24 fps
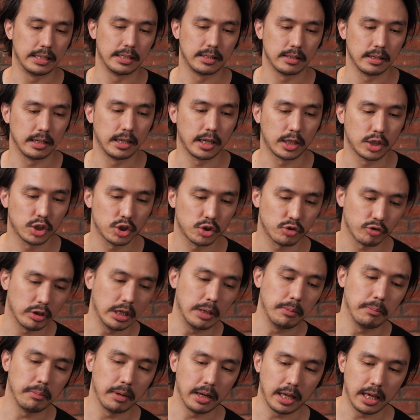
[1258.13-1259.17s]
is an
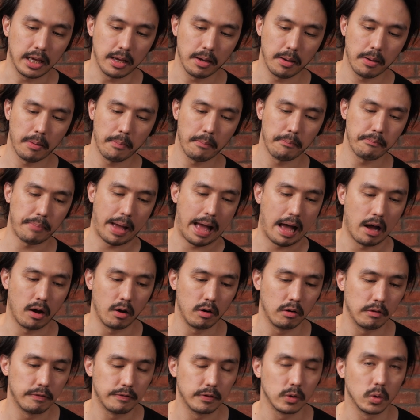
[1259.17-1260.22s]
extremely
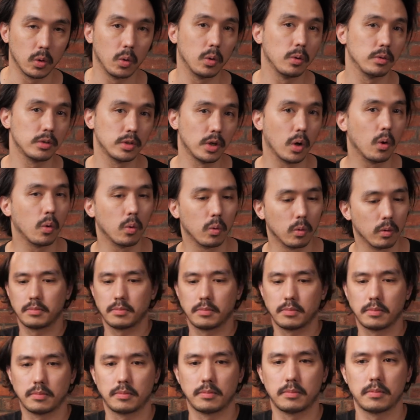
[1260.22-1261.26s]
powerful tool.
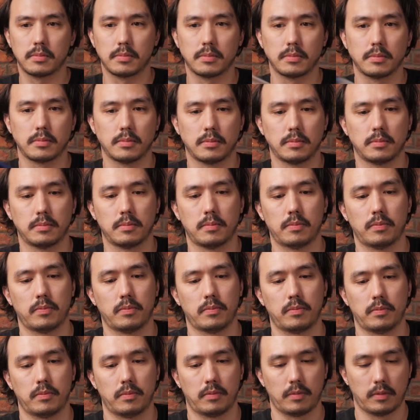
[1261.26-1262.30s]

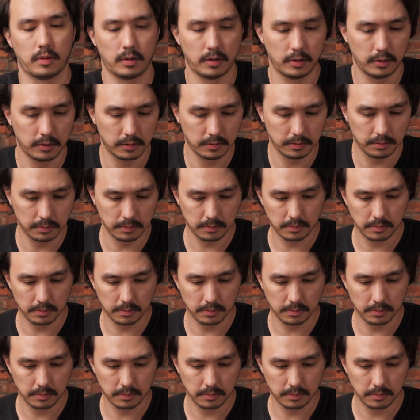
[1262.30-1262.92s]
Let